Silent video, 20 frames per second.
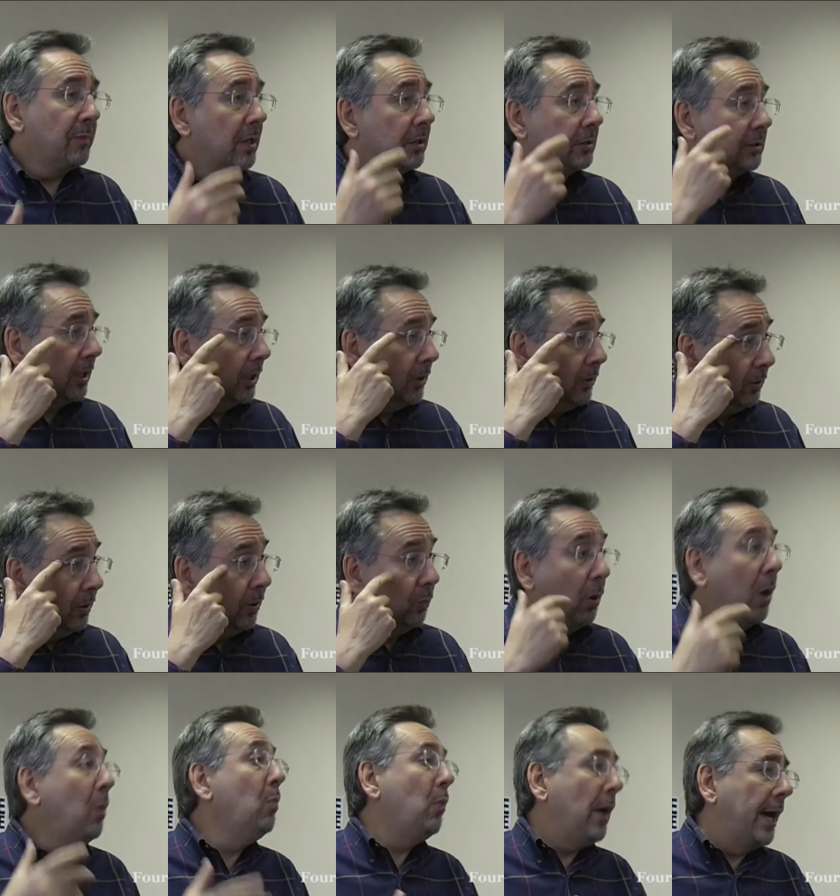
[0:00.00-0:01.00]
So
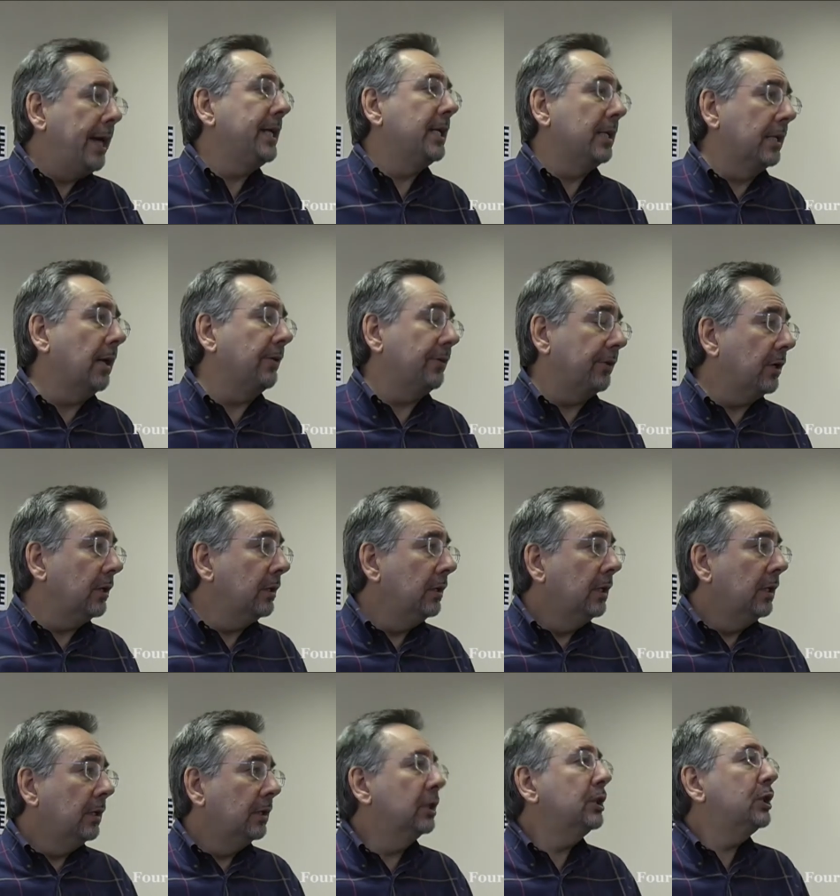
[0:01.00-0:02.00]
one way and another,
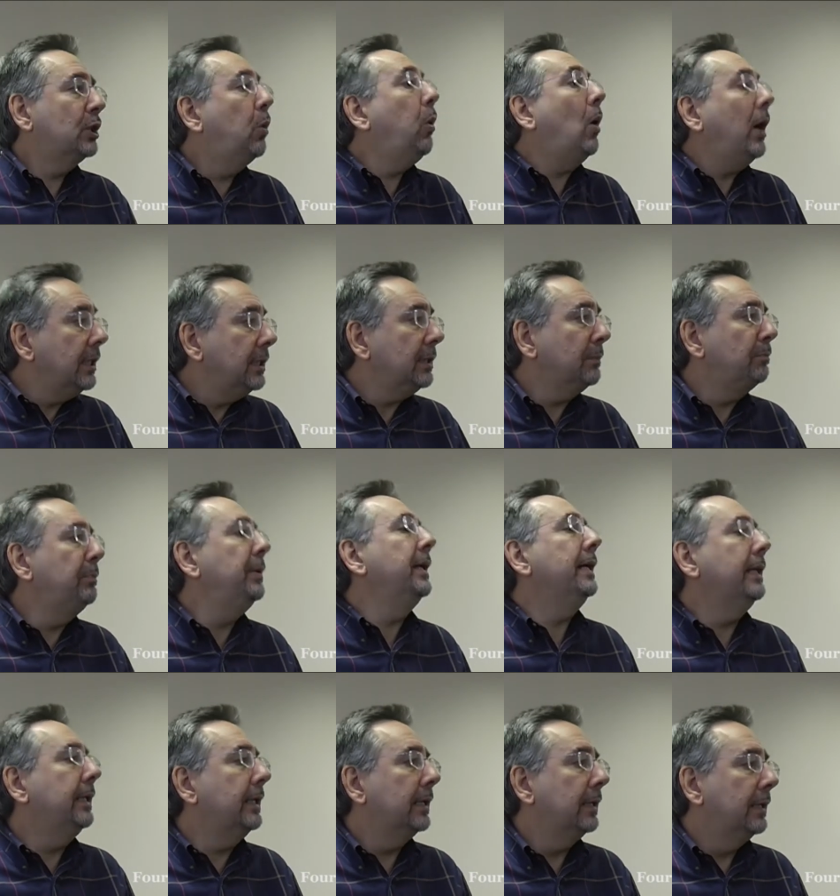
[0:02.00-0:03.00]
there's quite a
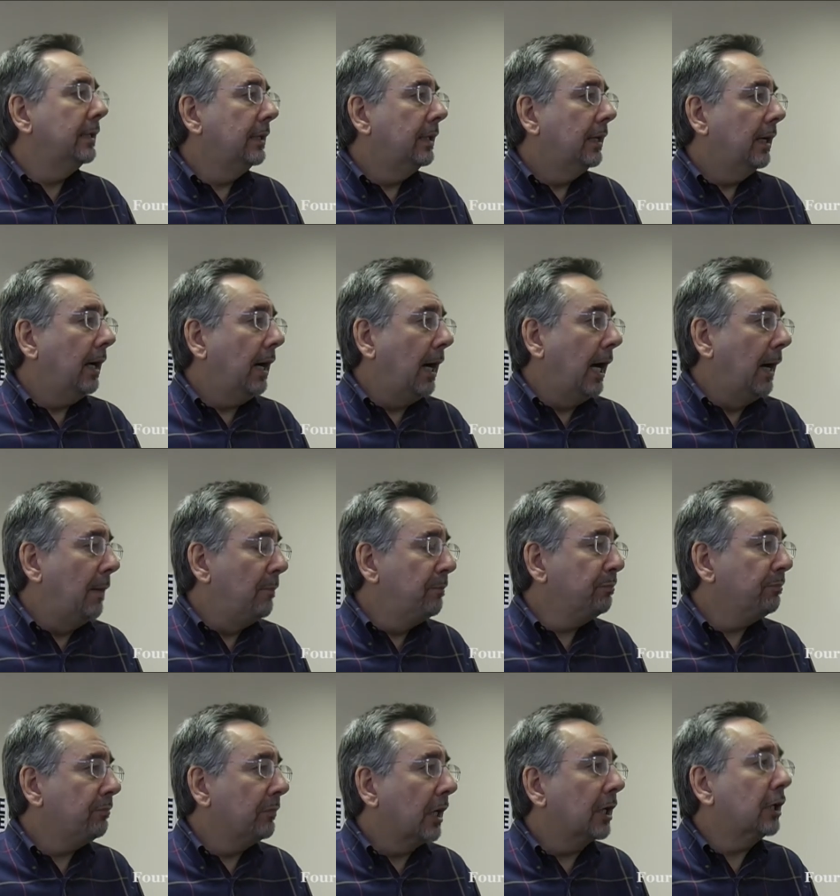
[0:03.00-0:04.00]
big
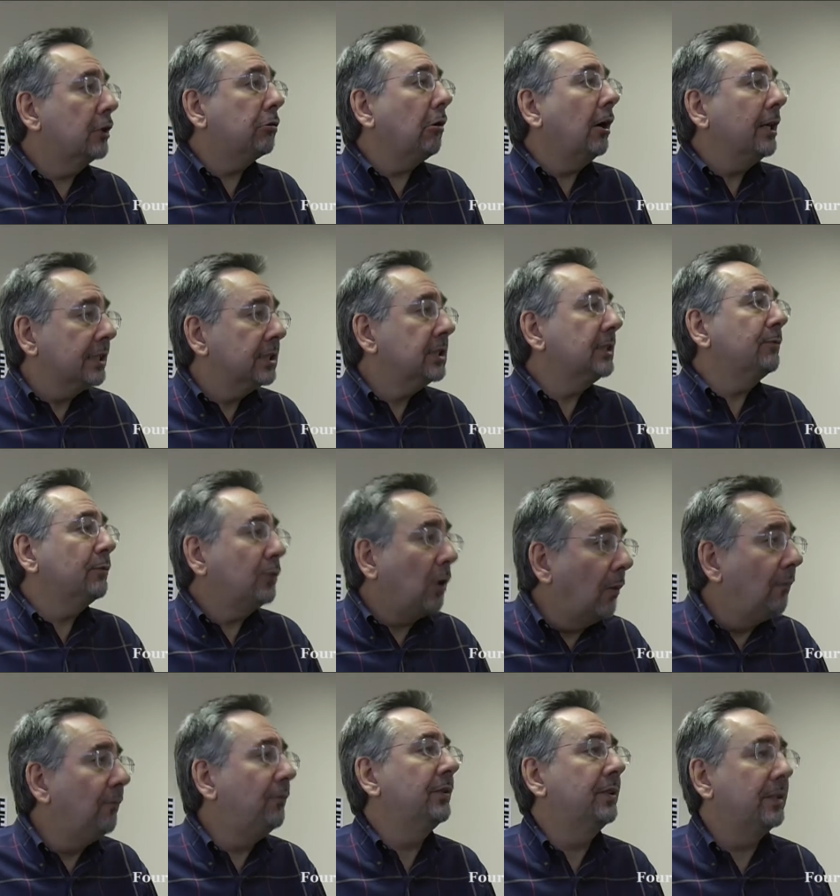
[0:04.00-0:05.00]
crisis of
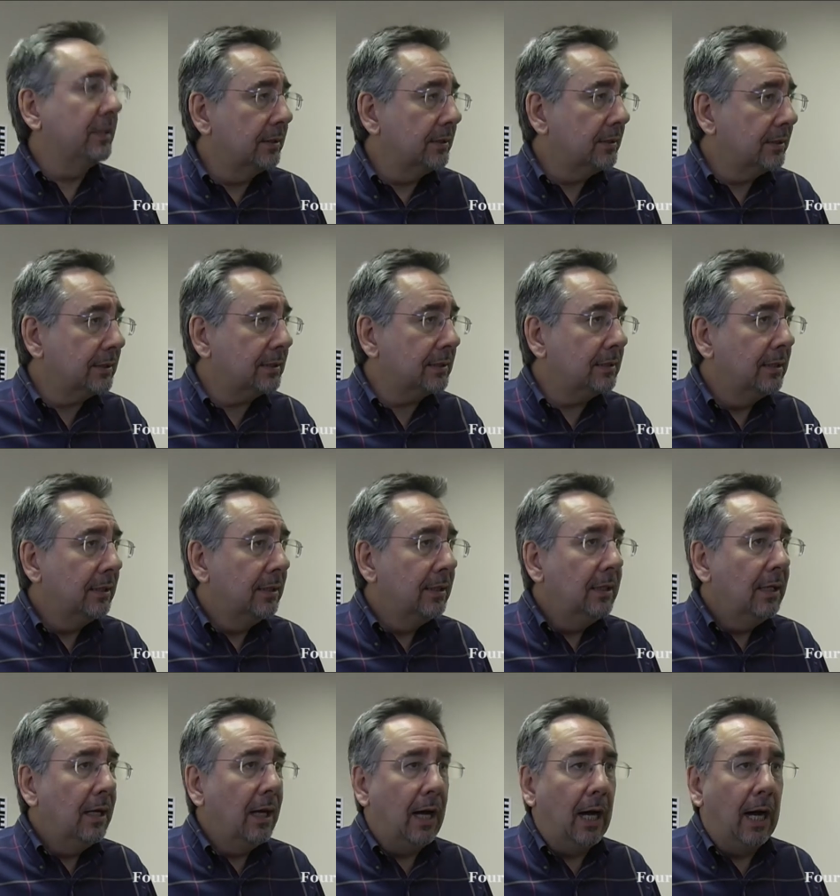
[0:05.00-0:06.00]
confidence
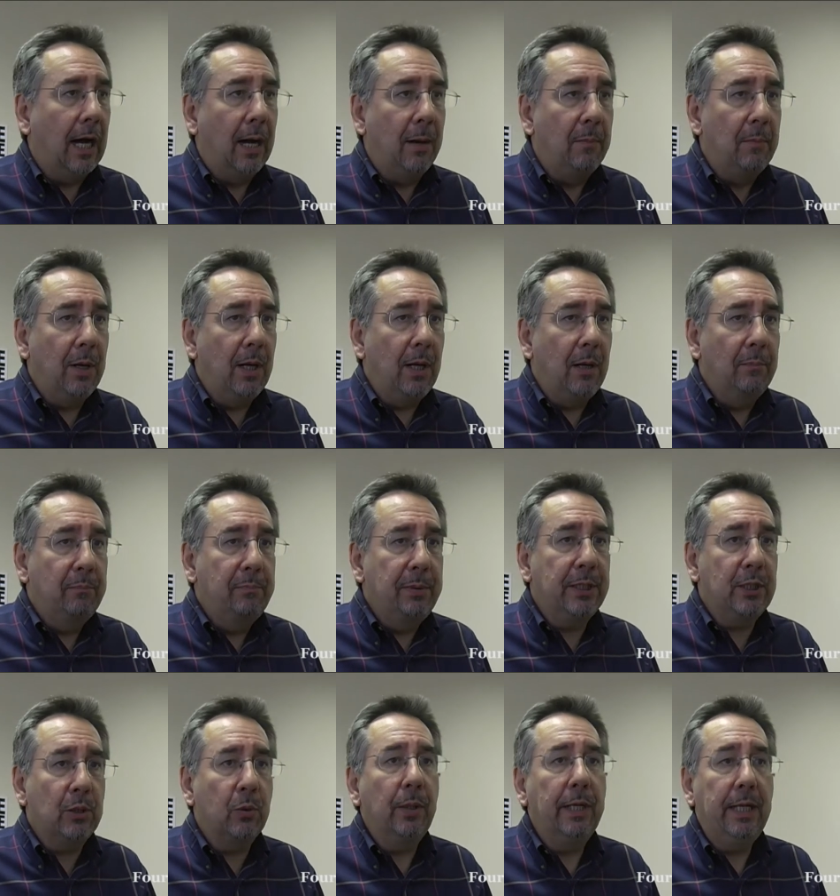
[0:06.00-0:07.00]

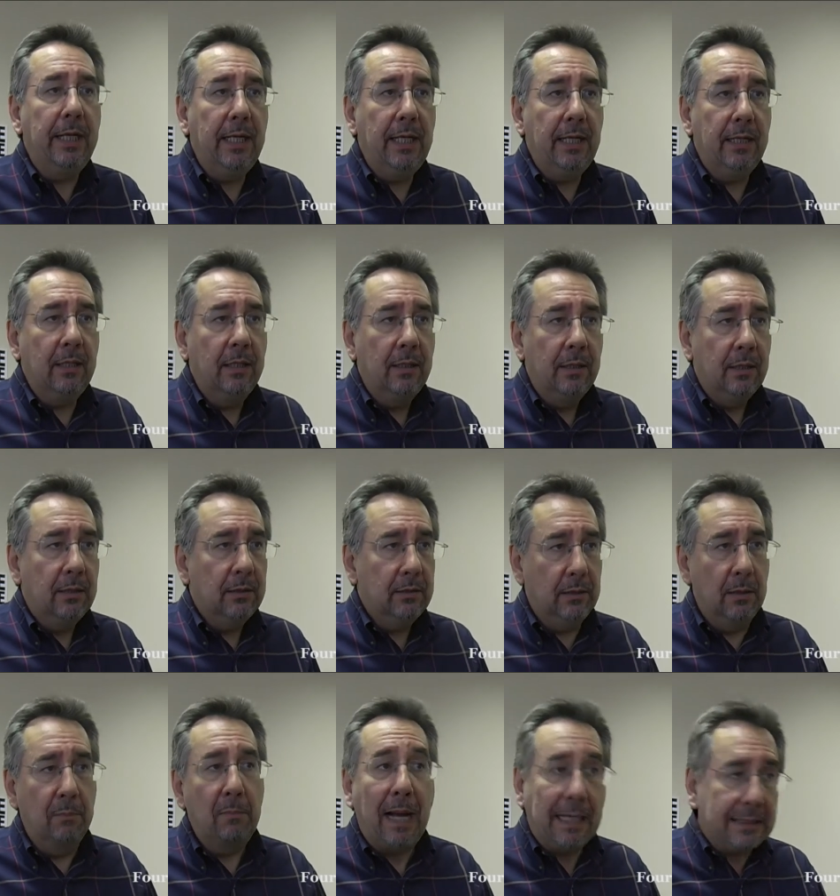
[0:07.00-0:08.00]
between
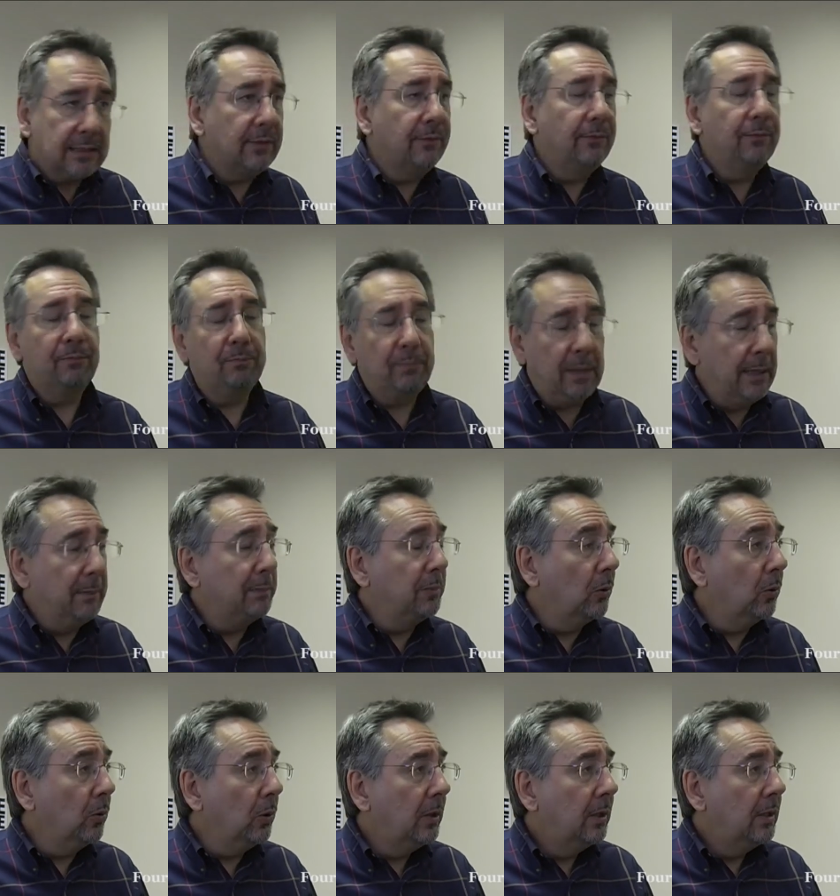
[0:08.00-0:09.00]
the mass of
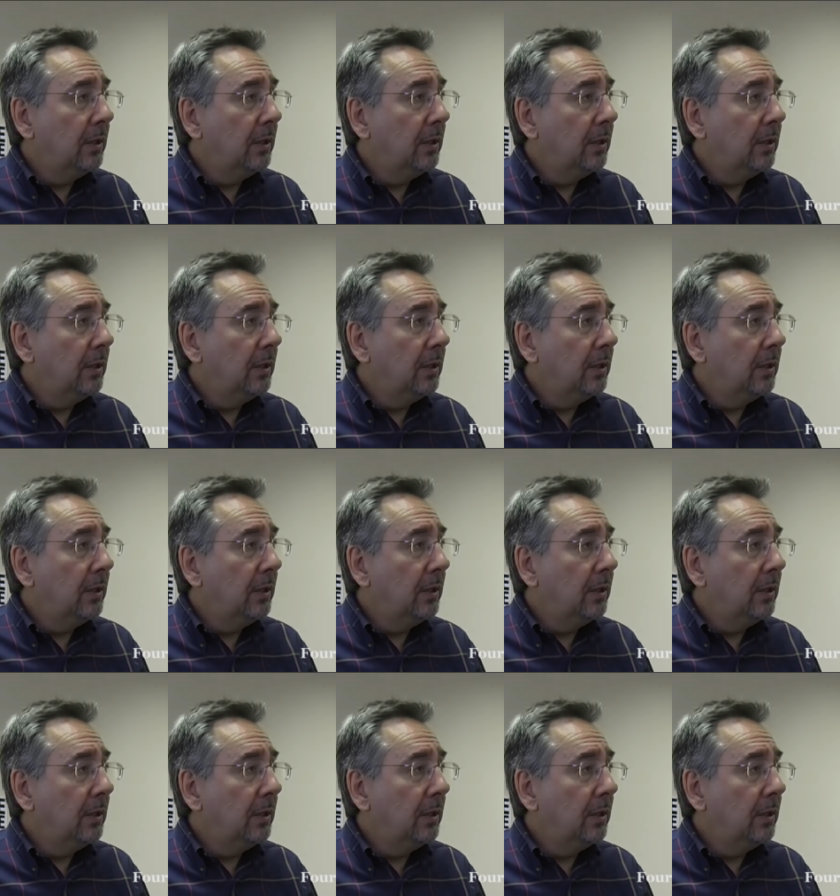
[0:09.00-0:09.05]
people